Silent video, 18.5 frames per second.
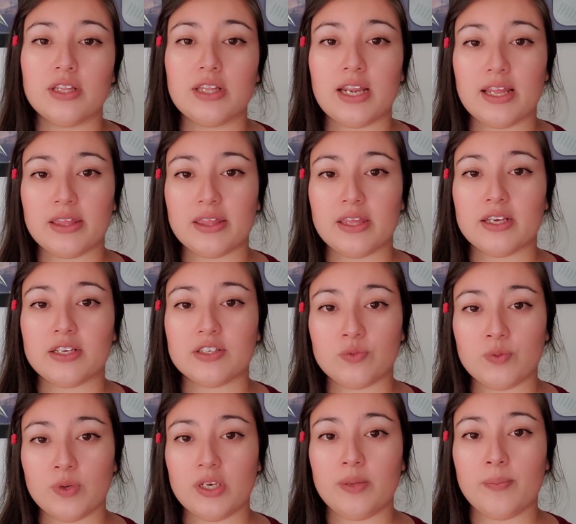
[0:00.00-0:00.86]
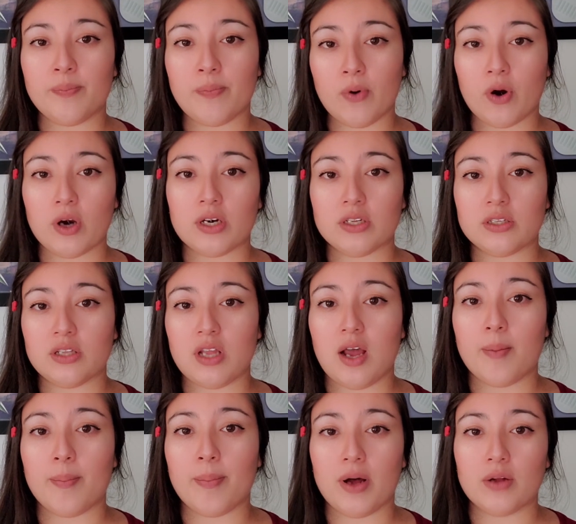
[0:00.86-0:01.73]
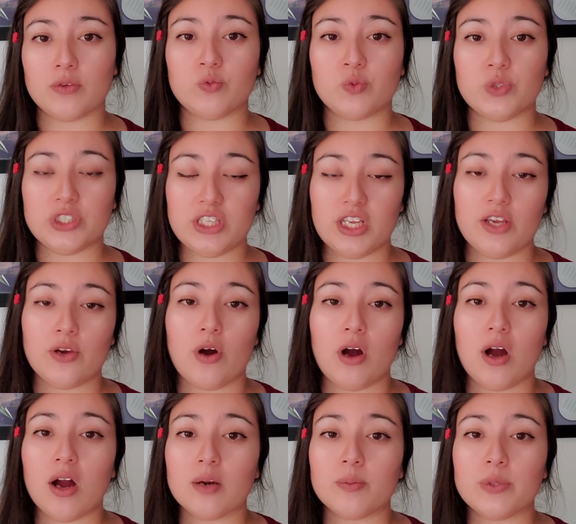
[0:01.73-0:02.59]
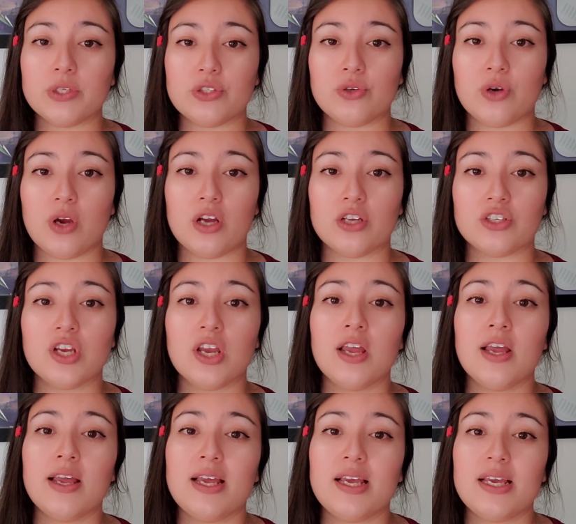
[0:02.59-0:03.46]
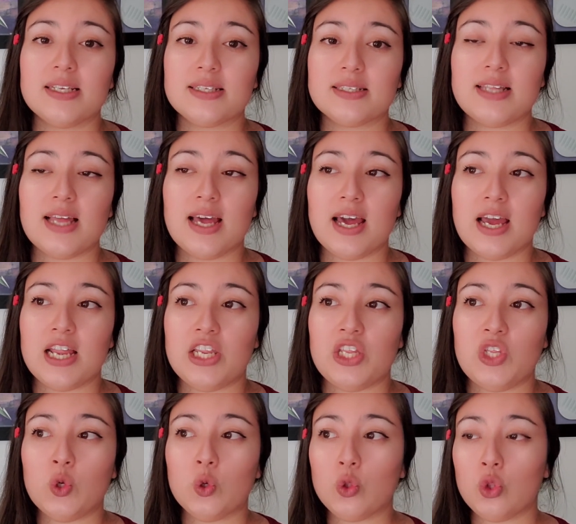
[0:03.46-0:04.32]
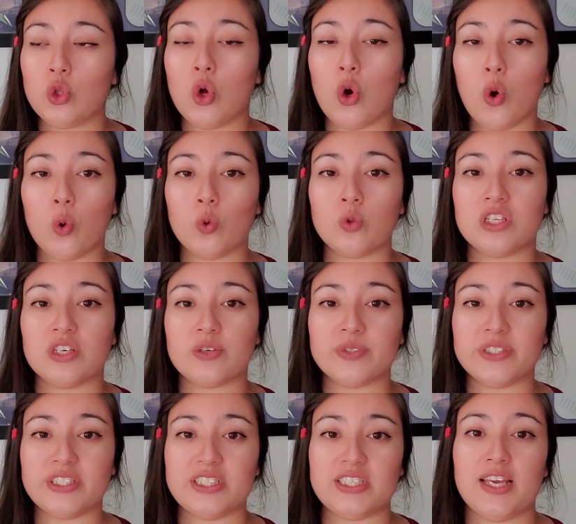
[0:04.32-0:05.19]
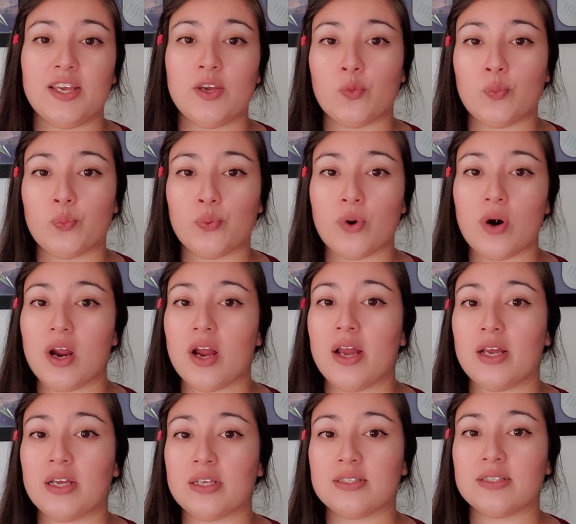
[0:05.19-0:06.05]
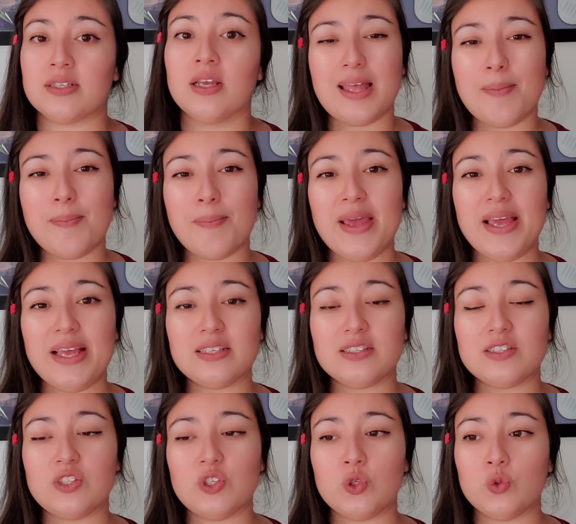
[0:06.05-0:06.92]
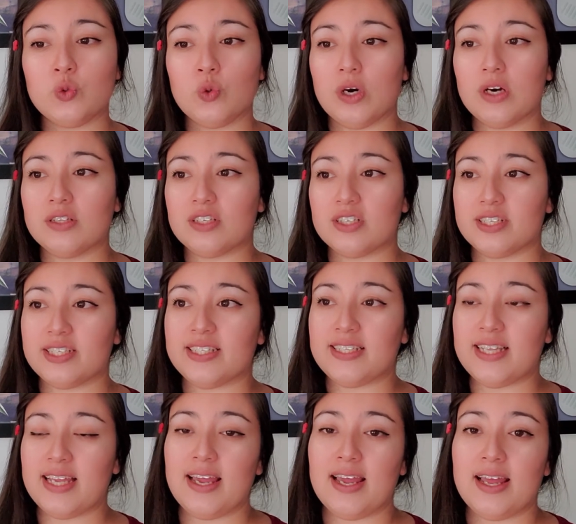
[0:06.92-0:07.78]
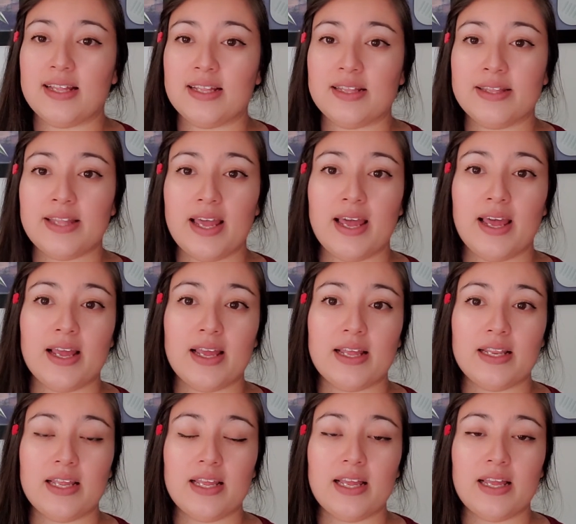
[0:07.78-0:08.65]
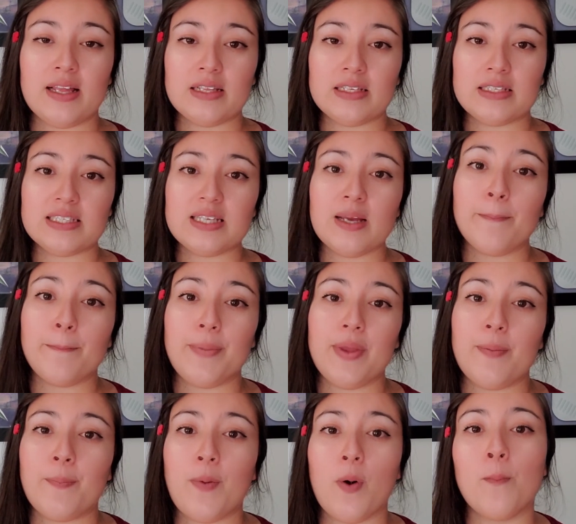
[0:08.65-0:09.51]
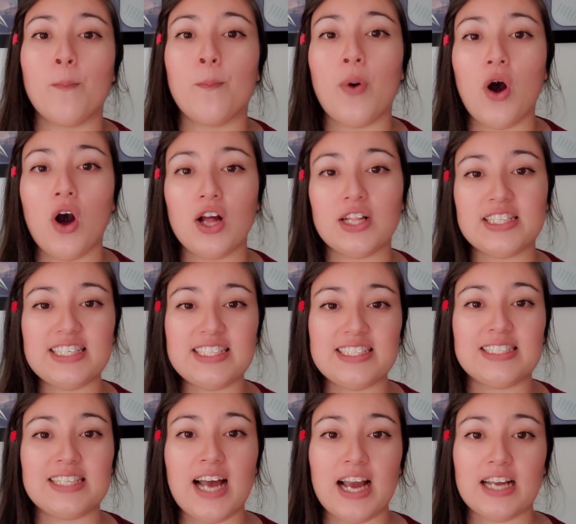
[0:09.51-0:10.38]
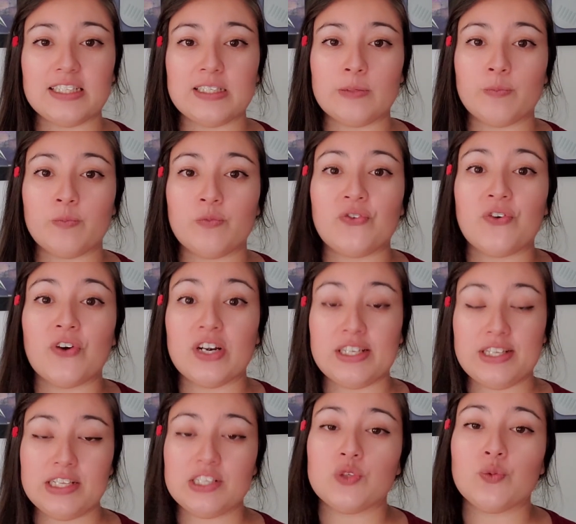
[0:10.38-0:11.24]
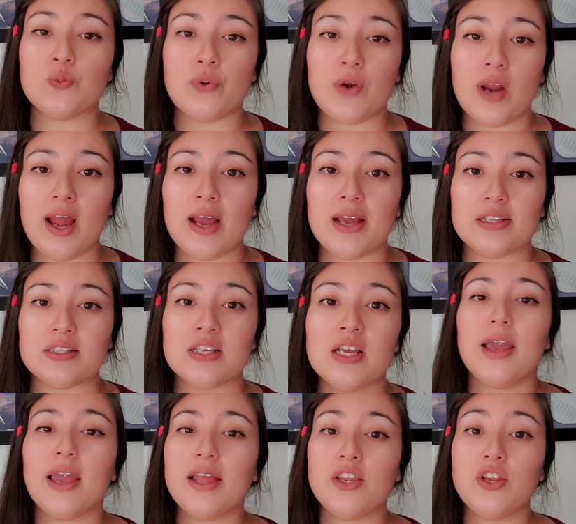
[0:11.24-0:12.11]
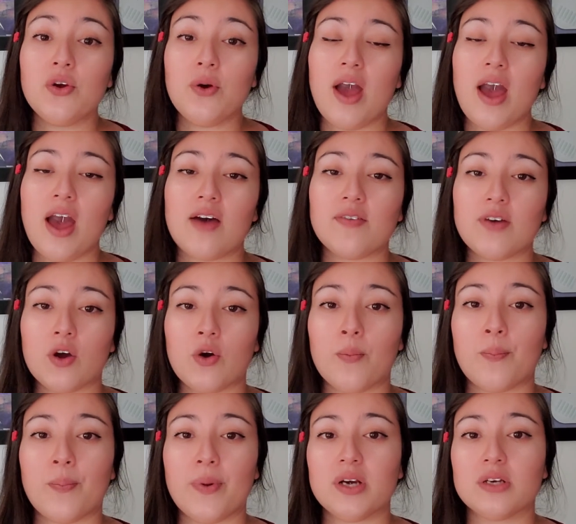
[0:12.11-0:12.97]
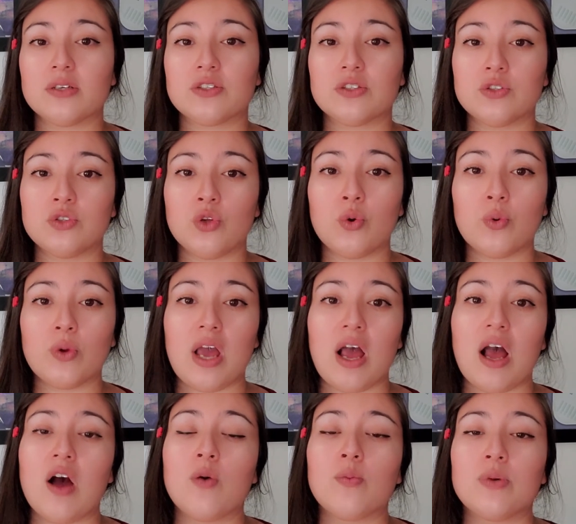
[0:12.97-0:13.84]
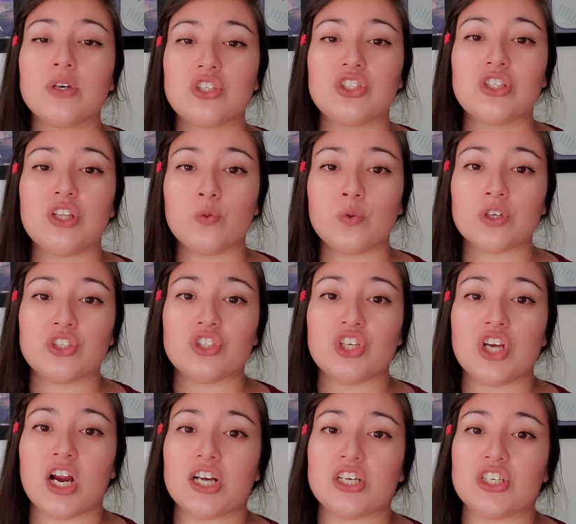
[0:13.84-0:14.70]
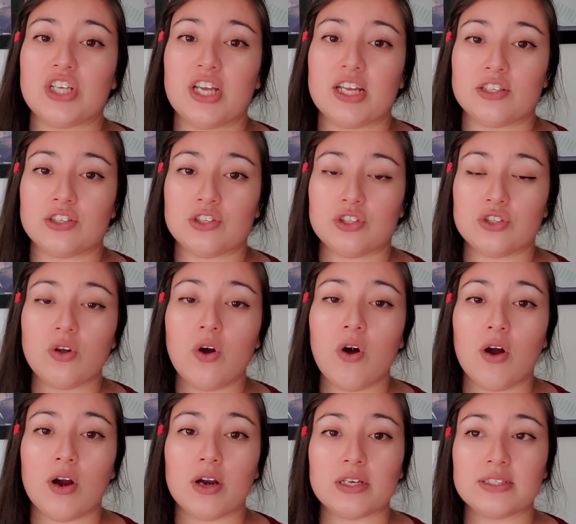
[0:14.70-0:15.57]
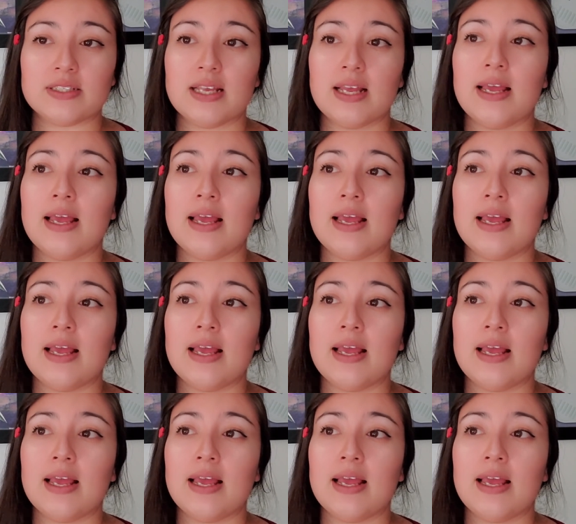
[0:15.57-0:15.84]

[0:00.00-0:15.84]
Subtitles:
that I think is really important about retail arbitrage is that you know the retail price. That makes you understand that some people bought this item for this price, and you have a comparison knowing how much they were charging at the stores.